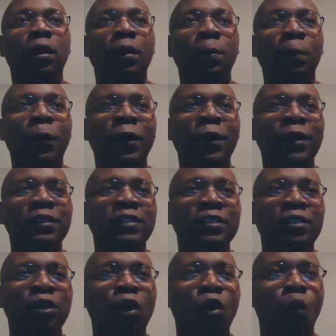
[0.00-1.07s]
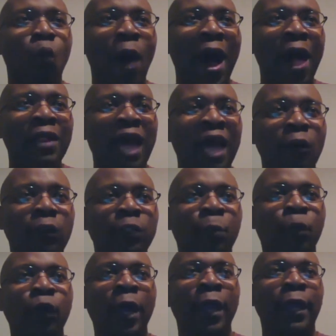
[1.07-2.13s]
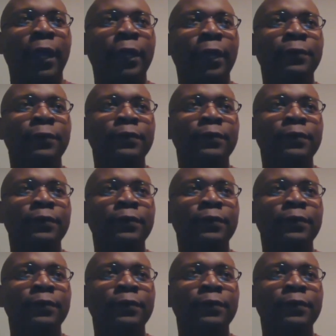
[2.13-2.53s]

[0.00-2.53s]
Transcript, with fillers: But while I was praying,